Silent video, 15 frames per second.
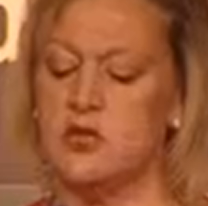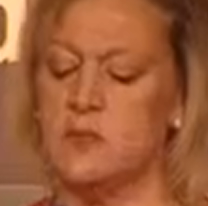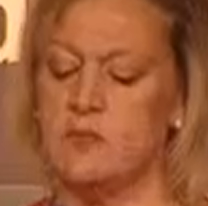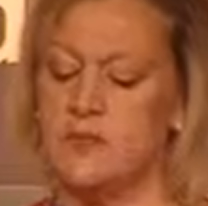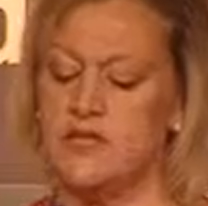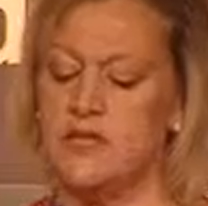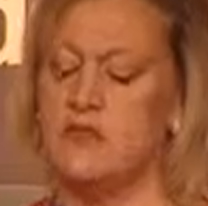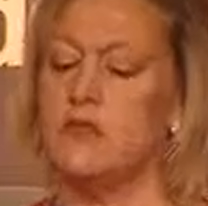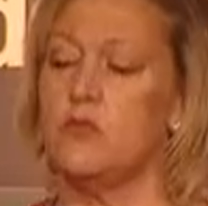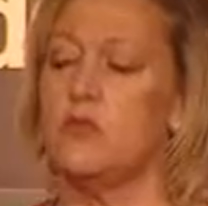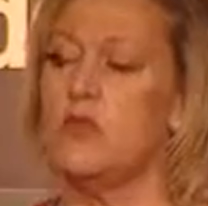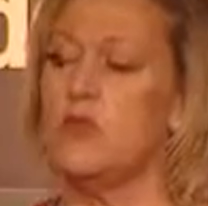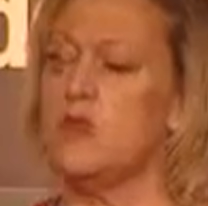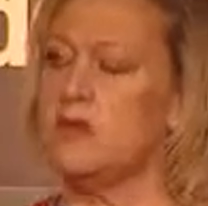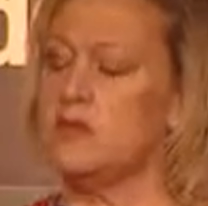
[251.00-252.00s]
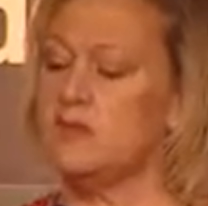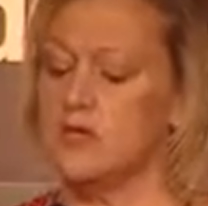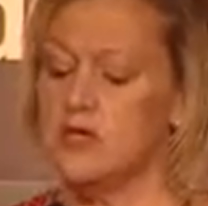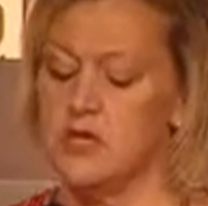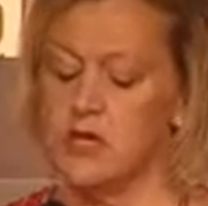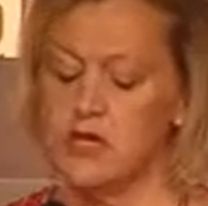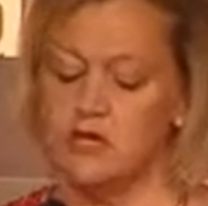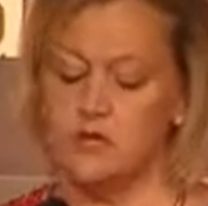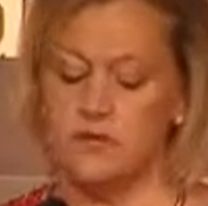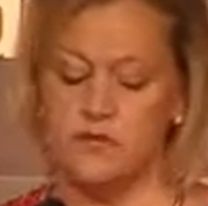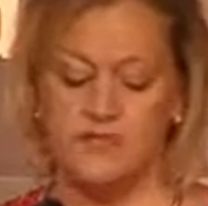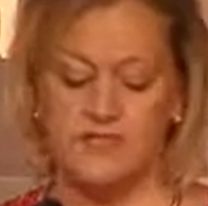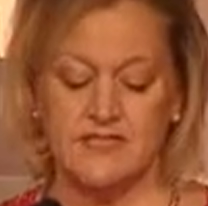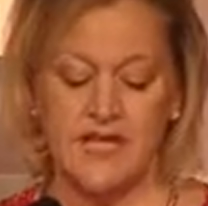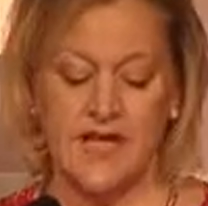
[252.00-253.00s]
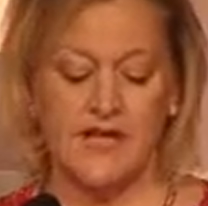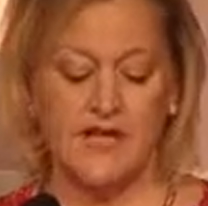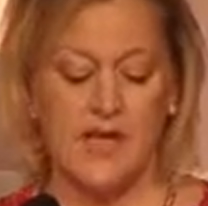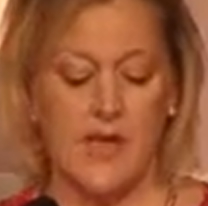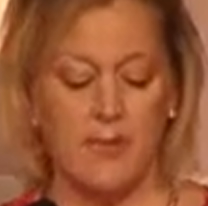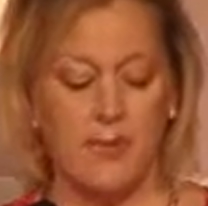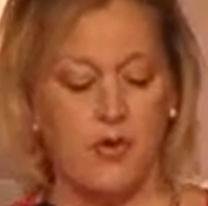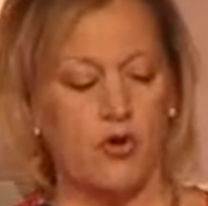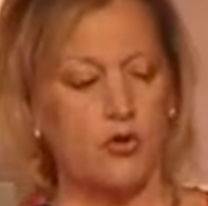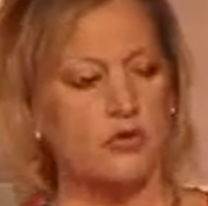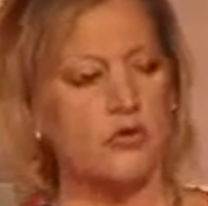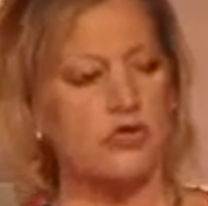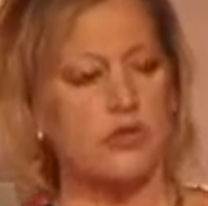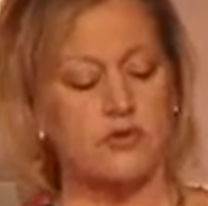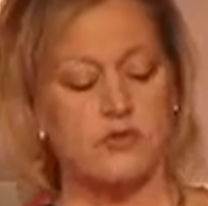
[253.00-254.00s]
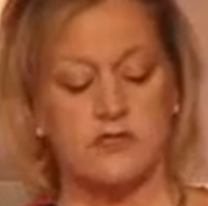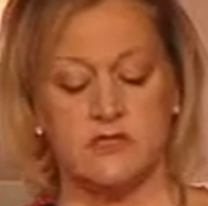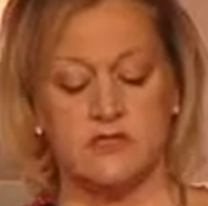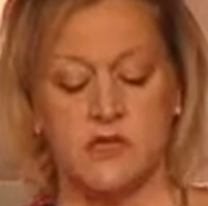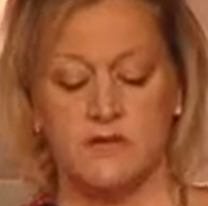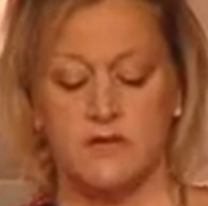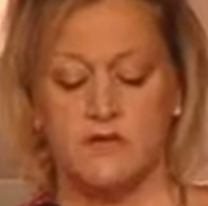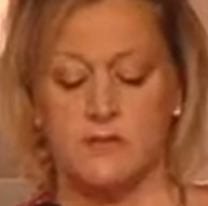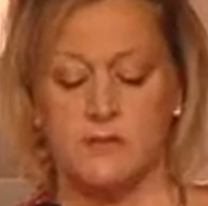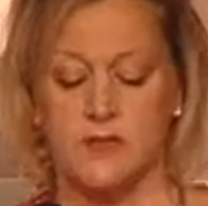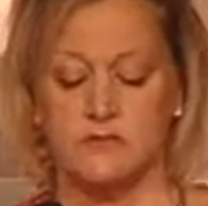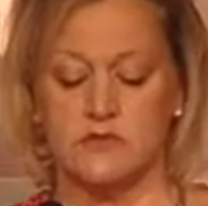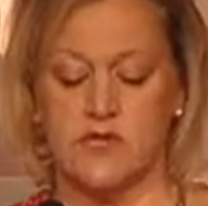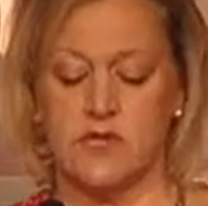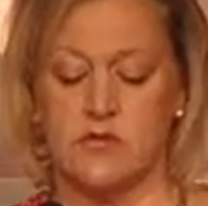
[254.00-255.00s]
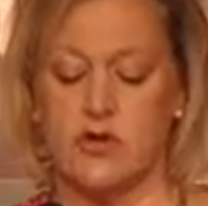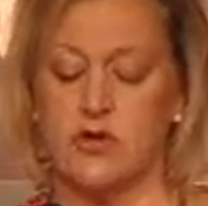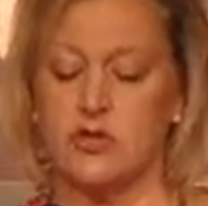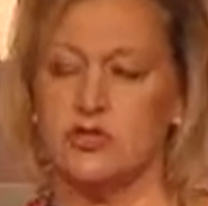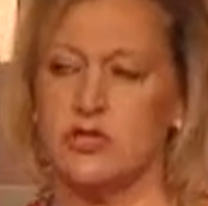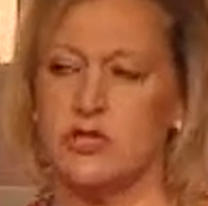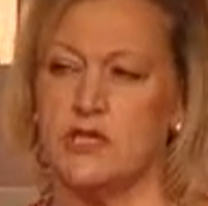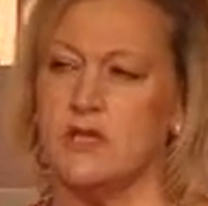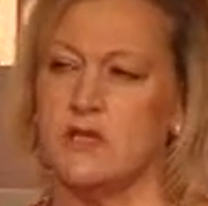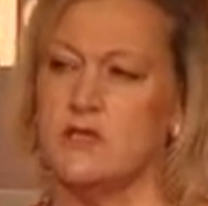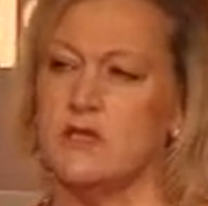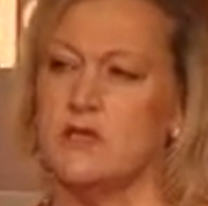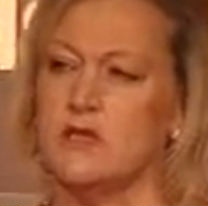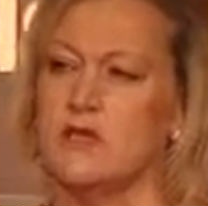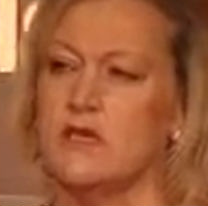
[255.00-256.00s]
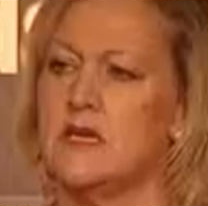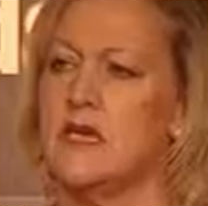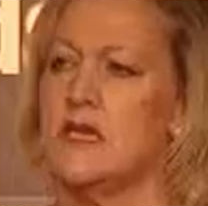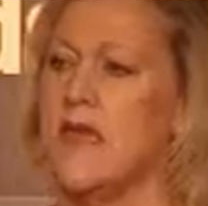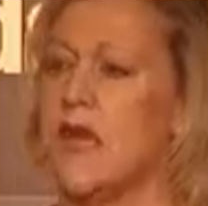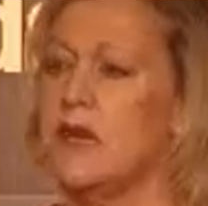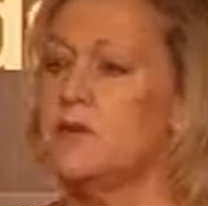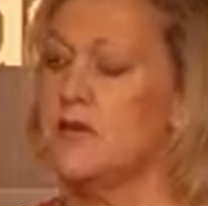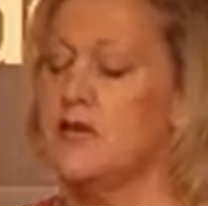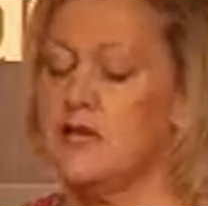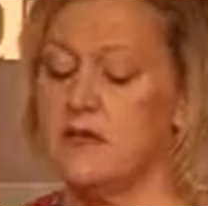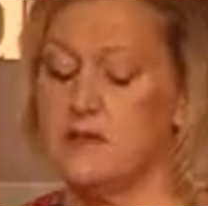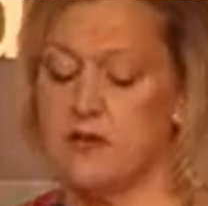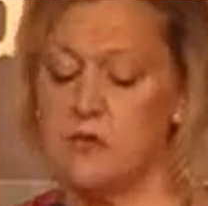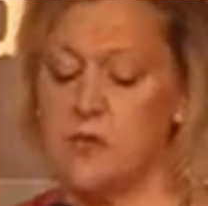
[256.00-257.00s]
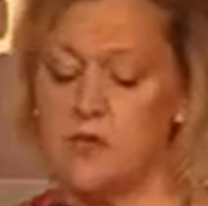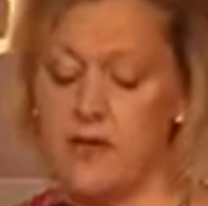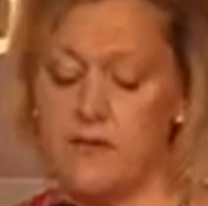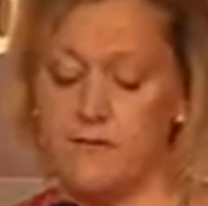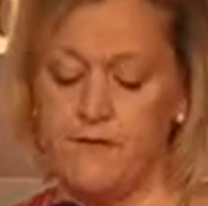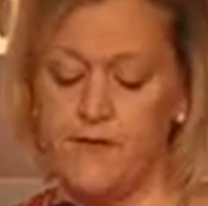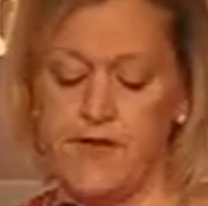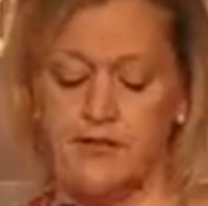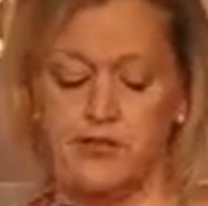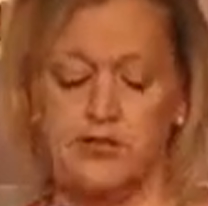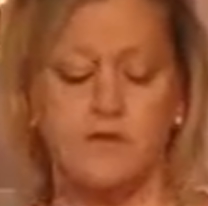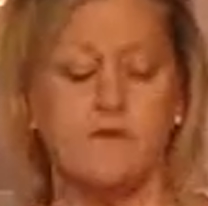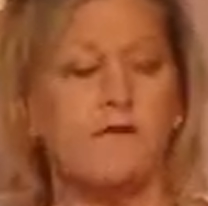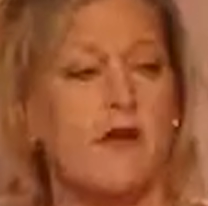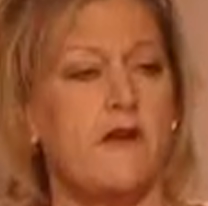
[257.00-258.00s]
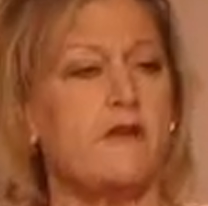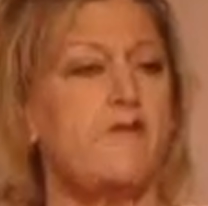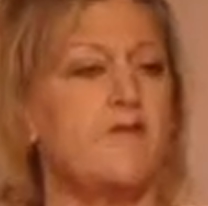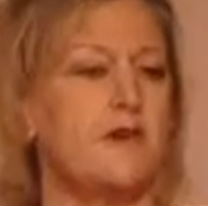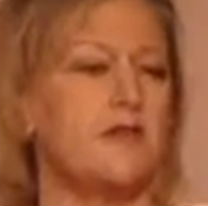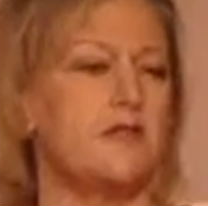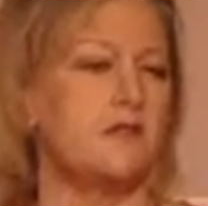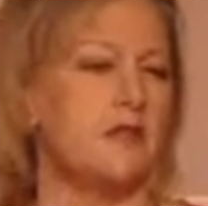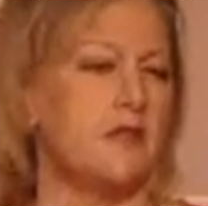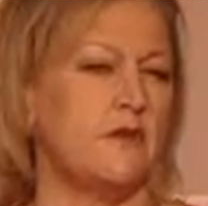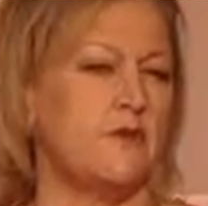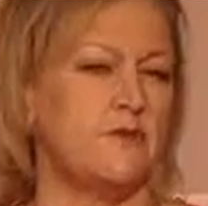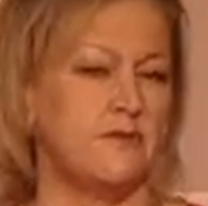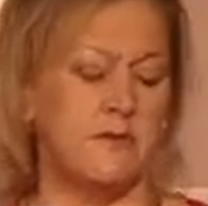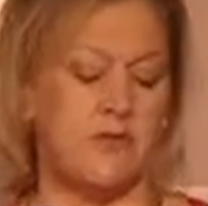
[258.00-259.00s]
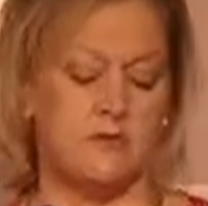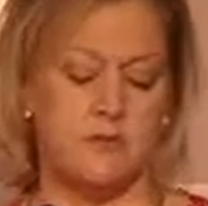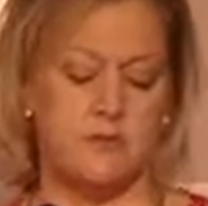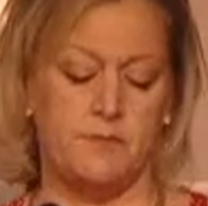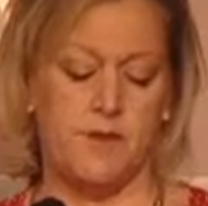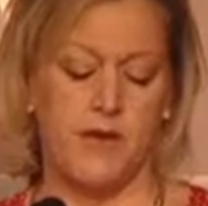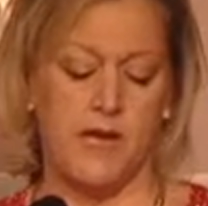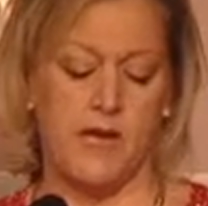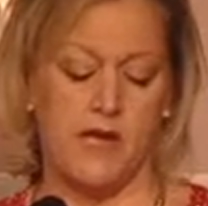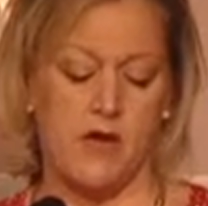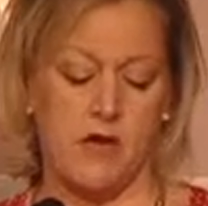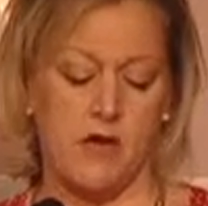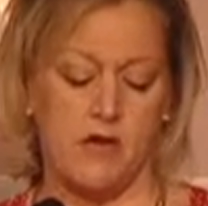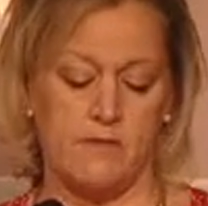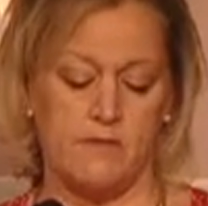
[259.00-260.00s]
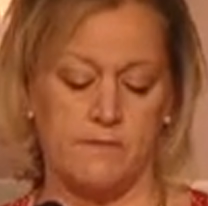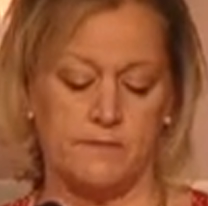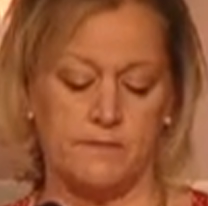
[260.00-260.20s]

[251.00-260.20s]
company in the world to have designed our products using surface mount technology. And I believe that we manufactured the very first surface-mounted PIR.